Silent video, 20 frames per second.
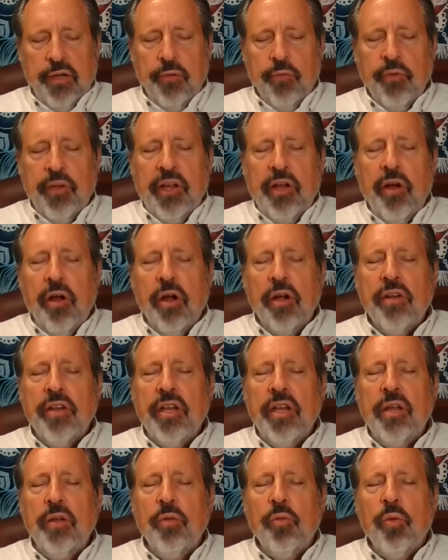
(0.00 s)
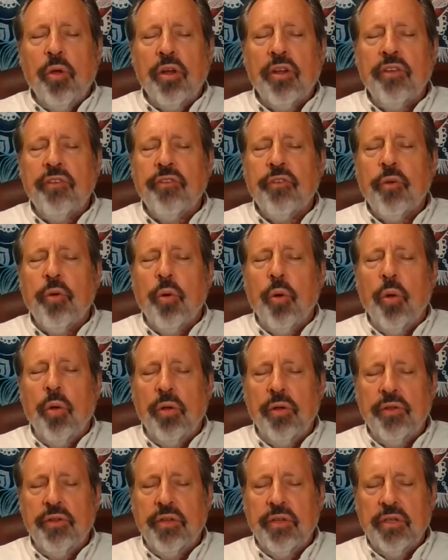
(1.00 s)
regarding what is
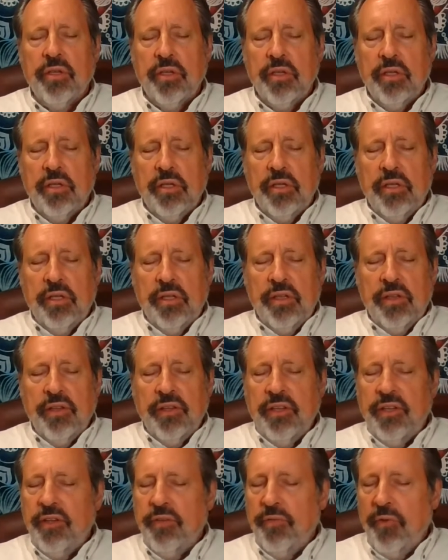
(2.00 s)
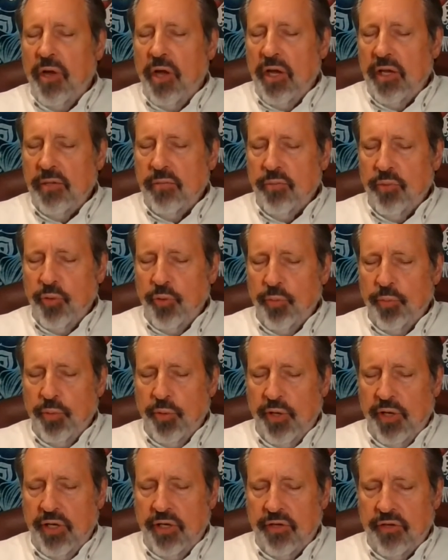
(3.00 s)
called the Divine
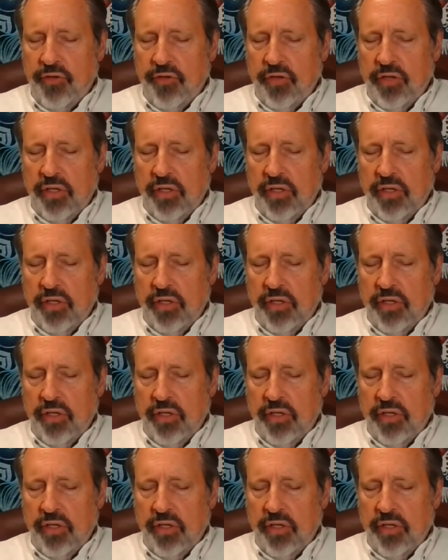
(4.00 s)
Blueprint,